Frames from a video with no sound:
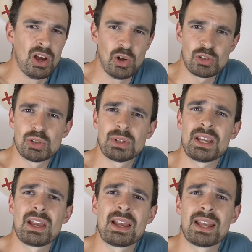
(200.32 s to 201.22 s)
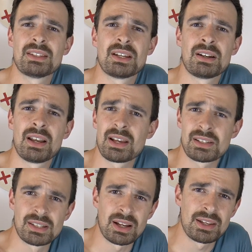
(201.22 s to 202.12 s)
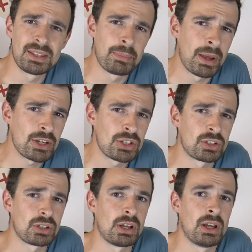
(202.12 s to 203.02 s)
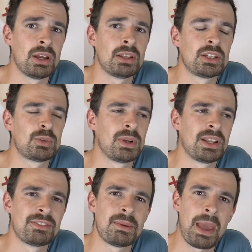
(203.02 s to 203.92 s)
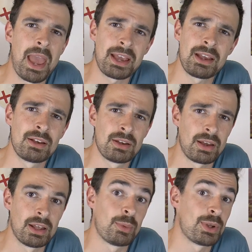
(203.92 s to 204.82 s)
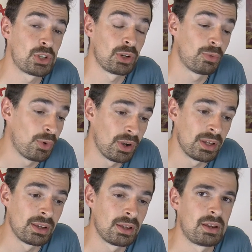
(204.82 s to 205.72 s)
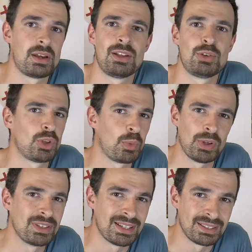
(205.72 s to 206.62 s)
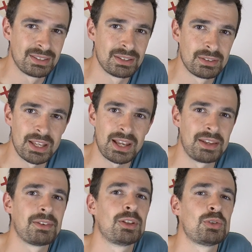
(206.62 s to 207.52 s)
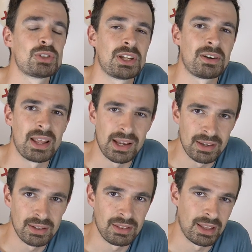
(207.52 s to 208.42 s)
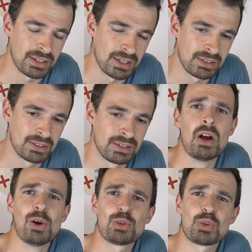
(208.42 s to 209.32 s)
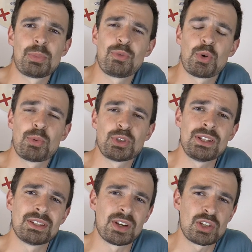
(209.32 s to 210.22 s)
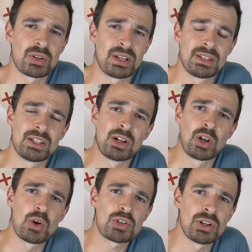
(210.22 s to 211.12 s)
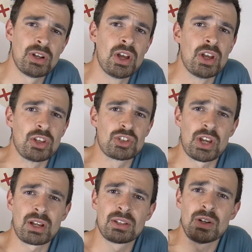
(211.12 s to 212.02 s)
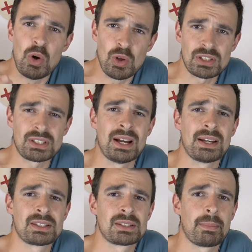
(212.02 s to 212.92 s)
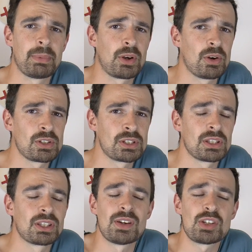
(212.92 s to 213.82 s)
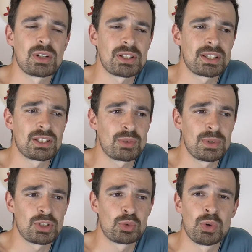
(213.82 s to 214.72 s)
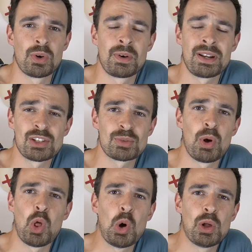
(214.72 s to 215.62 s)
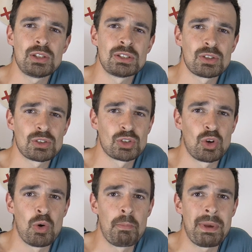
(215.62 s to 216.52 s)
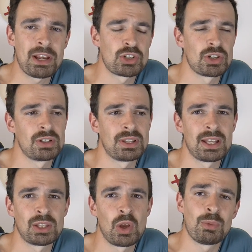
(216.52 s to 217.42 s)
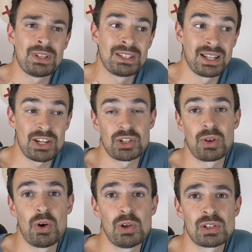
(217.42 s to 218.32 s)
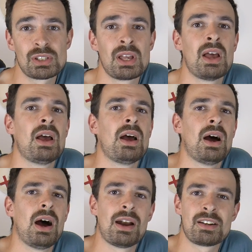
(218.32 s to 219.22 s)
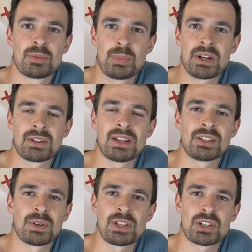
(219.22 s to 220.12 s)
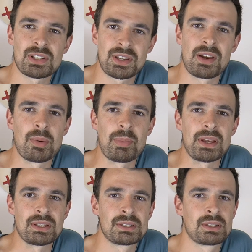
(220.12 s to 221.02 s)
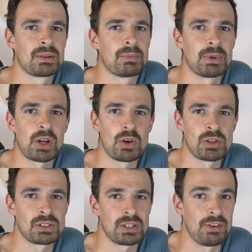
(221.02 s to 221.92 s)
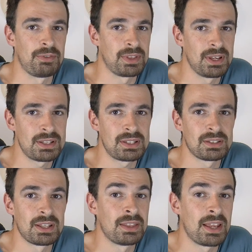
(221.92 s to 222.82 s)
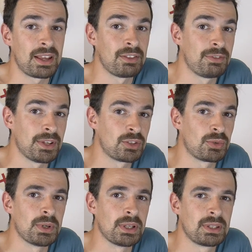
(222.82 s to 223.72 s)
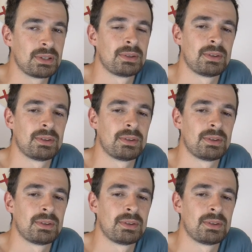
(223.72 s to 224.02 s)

Also, they can get their legs stuck in the mesh and it will leave them hanging and eventually falling, and you don't want that. They can even lose their leg like that. Also, before putting tarantula in the enclosure, check the hole size, because tarantulas can squeeze through really small holes, so make sure that ventilation holes aren't bigger than tarantula's carapace. Because if it is, then they can fit through it